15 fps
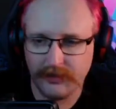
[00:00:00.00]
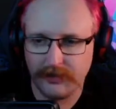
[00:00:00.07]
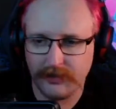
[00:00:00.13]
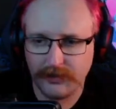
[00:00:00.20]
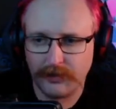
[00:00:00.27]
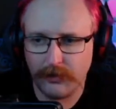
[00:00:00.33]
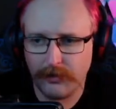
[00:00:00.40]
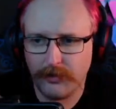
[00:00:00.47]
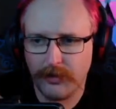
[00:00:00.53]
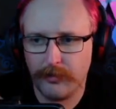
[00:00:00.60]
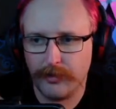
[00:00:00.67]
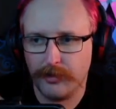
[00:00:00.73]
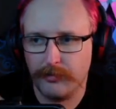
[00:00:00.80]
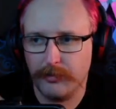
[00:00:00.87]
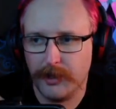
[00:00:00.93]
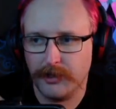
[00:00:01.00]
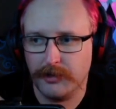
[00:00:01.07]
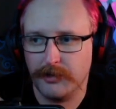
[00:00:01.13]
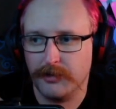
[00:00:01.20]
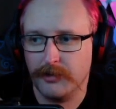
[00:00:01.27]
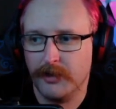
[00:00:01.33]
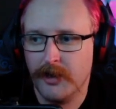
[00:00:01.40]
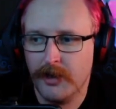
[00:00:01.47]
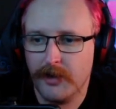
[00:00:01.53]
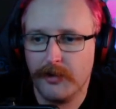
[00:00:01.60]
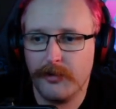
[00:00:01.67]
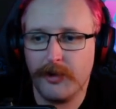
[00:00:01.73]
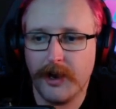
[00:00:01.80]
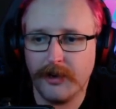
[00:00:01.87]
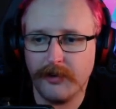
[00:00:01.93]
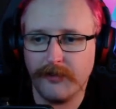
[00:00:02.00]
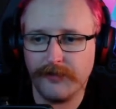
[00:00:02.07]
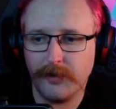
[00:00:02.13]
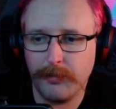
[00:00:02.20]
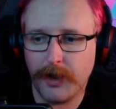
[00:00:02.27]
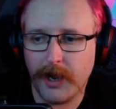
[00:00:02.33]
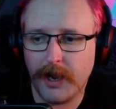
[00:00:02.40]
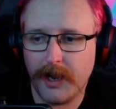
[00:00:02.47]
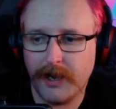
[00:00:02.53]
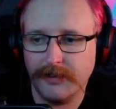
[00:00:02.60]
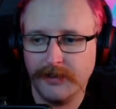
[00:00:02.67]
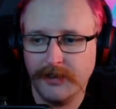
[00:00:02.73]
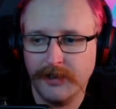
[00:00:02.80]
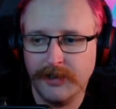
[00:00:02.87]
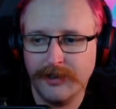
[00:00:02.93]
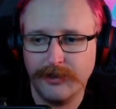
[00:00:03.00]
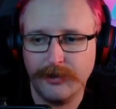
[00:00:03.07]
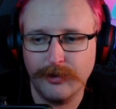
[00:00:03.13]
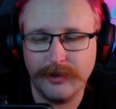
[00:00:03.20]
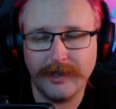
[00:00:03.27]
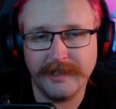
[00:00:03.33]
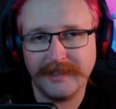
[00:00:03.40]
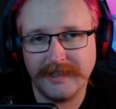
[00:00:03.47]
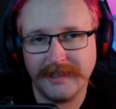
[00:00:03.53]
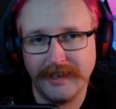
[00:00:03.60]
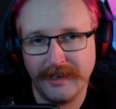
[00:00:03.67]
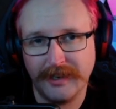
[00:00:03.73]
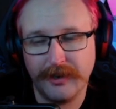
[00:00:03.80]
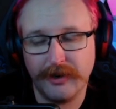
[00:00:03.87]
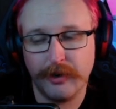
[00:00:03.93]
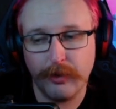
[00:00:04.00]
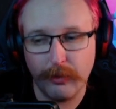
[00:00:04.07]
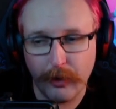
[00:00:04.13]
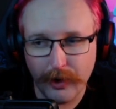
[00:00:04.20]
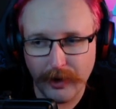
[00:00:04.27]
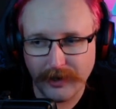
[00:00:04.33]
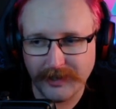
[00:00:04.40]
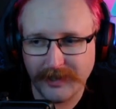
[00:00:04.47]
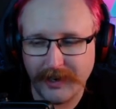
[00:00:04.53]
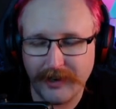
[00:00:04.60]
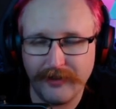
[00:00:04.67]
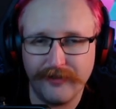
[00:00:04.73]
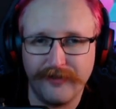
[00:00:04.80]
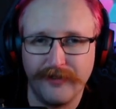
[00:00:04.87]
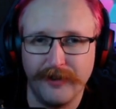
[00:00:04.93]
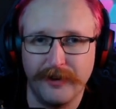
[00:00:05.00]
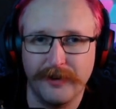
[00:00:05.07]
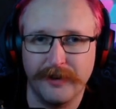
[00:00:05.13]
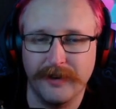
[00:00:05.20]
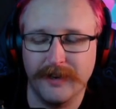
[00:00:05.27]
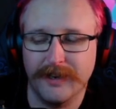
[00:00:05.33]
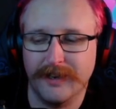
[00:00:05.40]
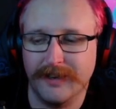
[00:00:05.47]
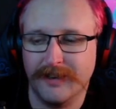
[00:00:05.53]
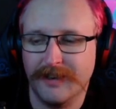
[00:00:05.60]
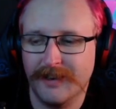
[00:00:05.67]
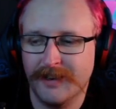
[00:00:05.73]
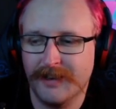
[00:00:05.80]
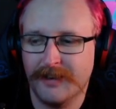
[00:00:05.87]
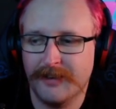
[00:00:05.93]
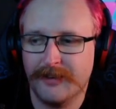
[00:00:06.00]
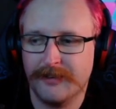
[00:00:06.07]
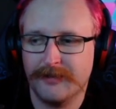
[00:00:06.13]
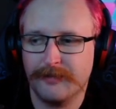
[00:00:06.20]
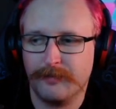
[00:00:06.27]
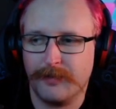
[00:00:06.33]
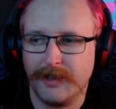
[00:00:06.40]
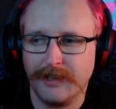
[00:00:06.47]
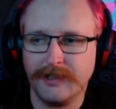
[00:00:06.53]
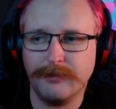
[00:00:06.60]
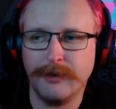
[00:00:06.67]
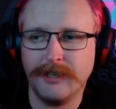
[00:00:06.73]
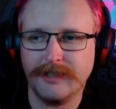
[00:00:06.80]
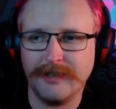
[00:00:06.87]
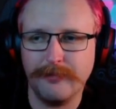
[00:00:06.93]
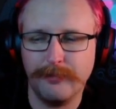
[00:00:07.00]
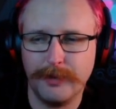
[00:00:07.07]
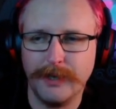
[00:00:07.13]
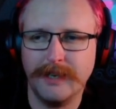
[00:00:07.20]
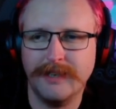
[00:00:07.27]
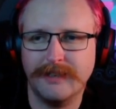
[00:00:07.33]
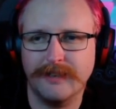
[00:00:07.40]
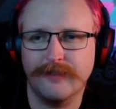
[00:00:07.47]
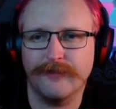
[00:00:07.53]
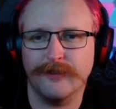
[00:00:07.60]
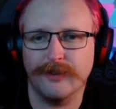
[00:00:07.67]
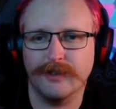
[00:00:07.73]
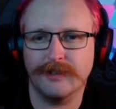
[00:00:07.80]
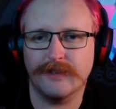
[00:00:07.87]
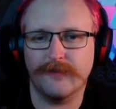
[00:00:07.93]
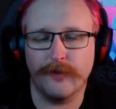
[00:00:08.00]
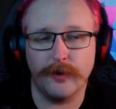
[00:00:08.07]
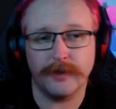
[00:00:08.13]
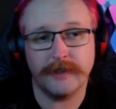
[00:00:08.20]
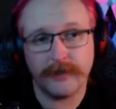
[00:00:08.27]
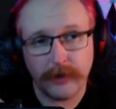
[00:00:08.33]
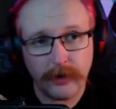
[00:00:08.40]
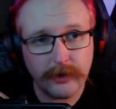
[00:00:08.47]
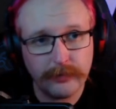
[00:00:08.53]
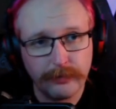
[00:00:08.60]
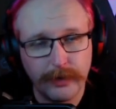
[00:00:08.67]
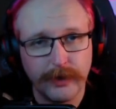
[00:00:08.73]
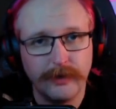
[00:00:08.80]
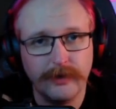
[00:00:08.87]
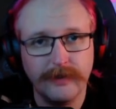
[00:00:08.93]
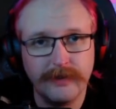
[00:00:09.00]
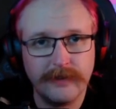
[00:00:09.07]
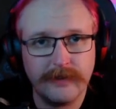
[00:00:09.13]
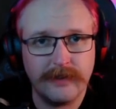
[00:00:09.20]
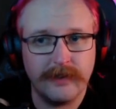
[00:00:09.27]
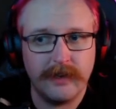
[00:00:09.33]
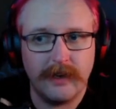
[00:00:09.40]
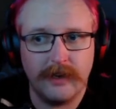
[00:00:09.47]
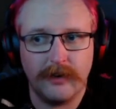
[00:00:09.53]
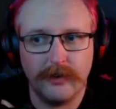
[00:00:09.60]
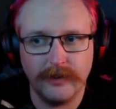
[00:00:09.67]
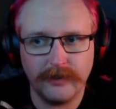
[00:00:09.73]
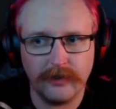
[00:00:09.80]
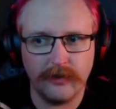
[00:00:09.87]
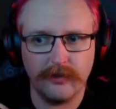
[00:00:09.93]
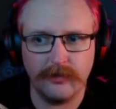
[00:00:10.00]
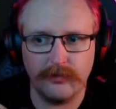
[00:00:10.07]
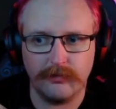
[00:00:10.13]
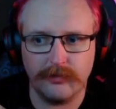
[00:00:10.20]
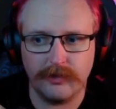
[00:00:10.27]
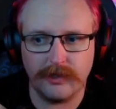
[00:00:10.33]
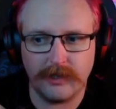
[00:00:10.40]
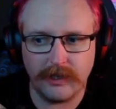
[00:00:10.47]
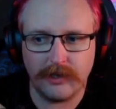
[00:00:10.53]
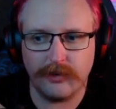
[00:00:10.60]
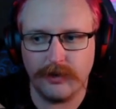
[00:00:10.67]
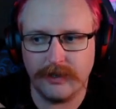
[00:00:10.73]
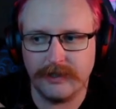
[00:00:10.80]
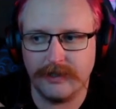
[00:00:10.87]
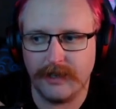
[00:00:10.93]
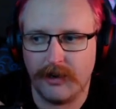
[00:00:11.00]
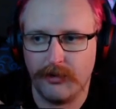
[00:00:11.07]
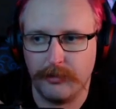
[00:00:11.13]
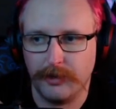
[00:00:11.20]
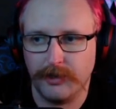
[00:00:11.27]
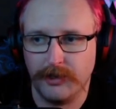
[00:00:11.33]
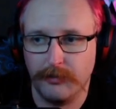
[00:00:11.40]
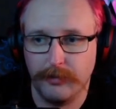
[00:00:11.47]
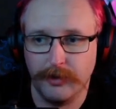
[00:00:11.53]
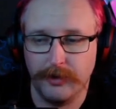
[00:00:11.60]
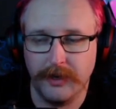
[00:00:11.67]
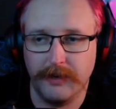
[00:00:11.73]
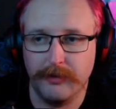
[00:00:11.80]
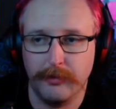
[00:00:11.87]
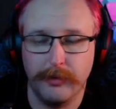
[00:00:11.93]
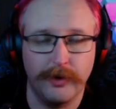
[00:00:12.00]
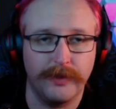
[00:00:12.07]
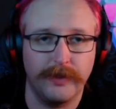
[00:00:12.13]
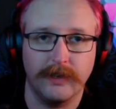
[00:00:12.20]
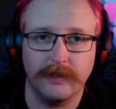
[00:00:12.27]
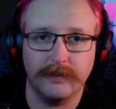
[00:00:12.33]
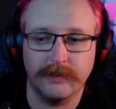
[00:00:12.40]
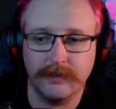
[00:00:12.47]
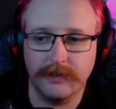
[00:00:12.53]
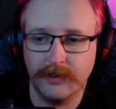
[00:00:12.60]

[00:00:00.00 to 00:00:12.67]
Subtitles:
Let's go into our build menu. Right off the bat, you can see quarter flooring. Now this makes a big difference for certain builds, and it also just increases our ability to build even more things.